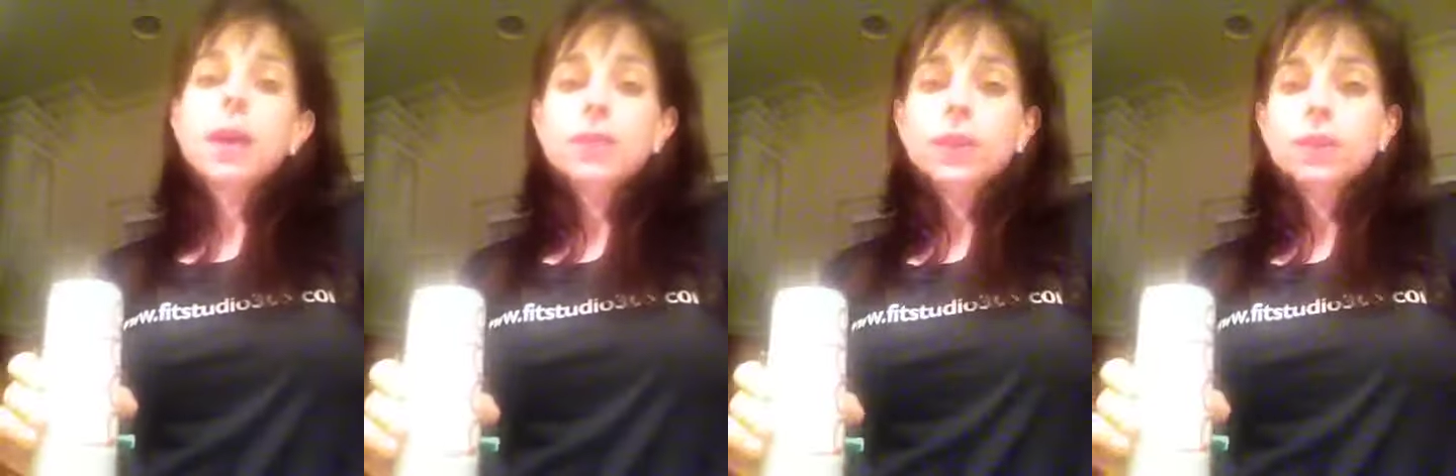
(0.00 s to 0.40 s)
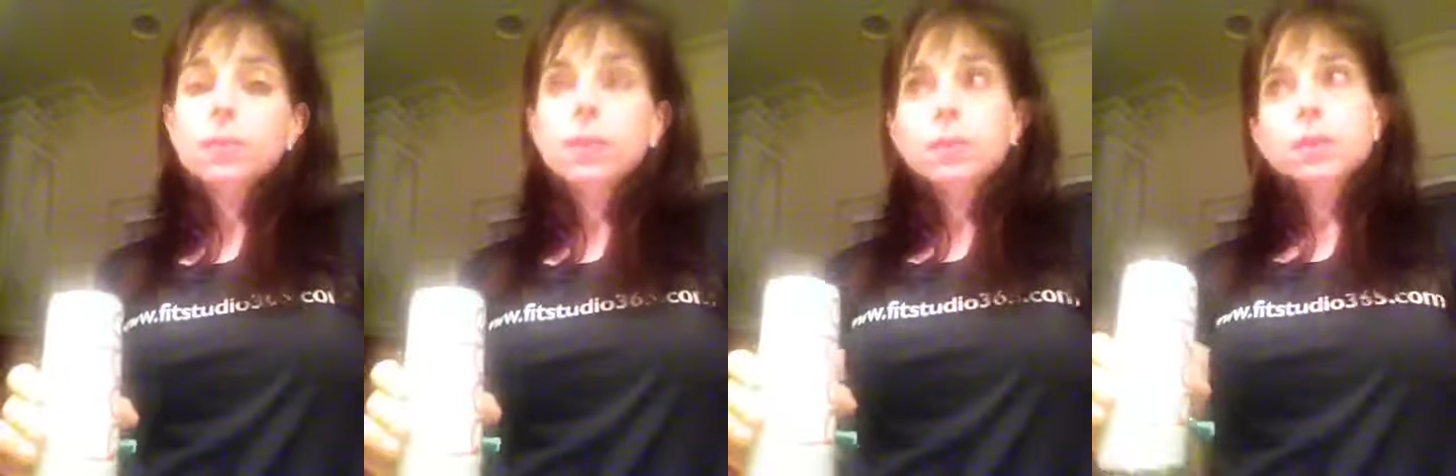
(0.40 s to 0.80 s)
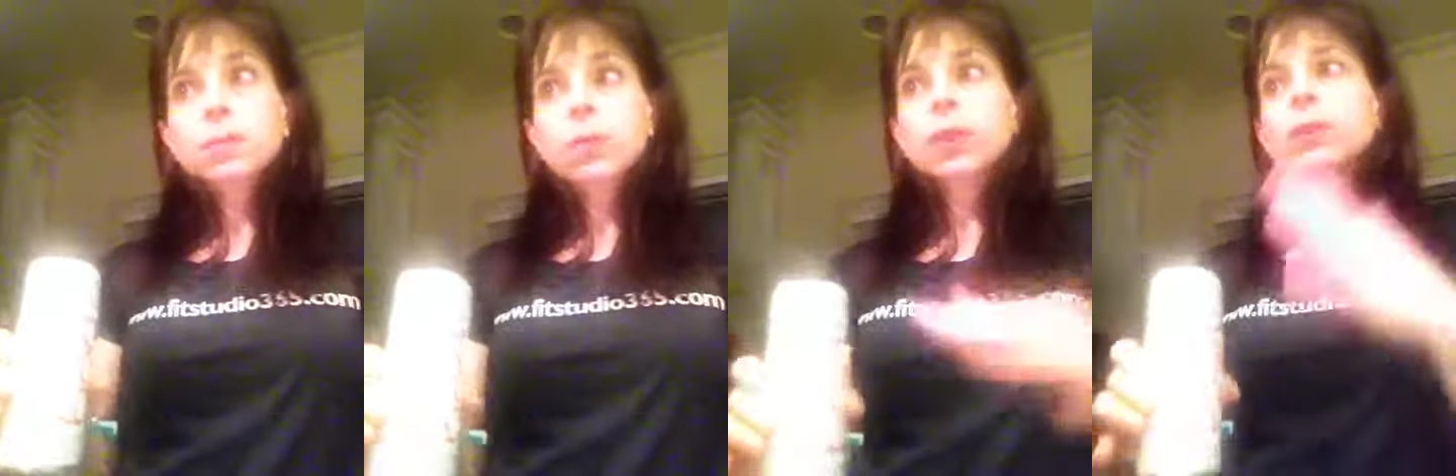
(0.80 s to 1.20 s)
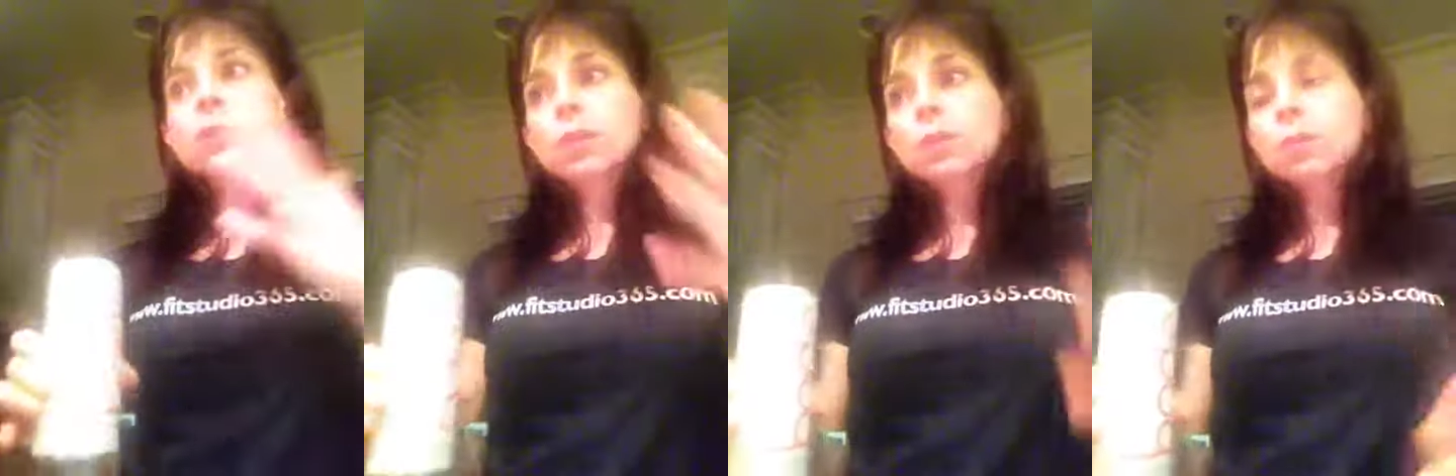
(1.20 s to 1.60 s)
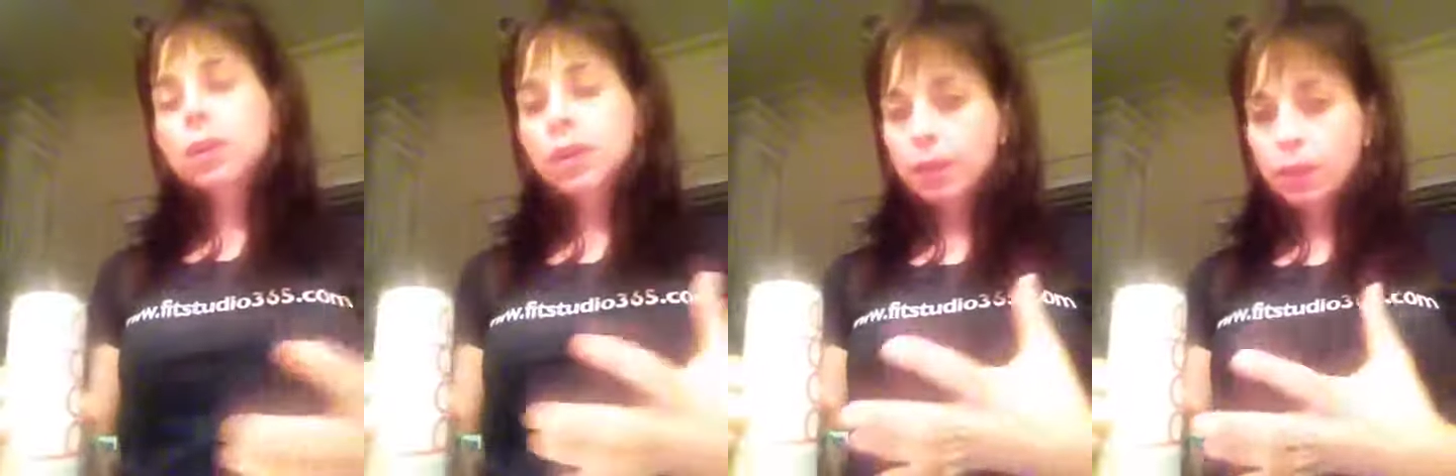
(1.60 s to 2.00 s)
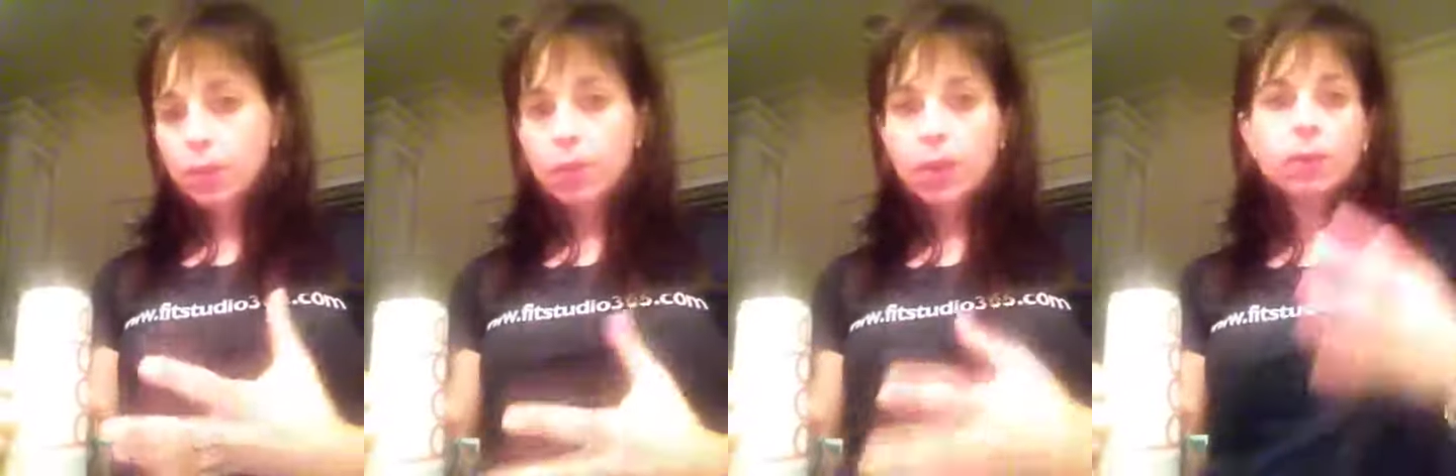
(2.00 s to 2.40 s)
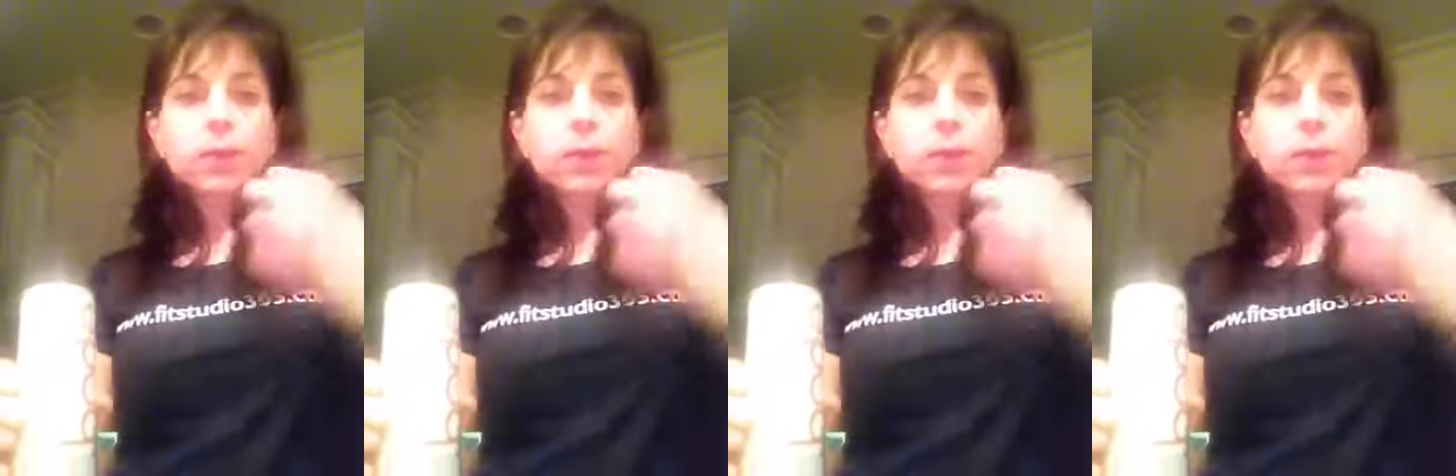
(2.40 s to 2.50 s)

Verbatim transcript: to have a little bit busy morning. So I know that.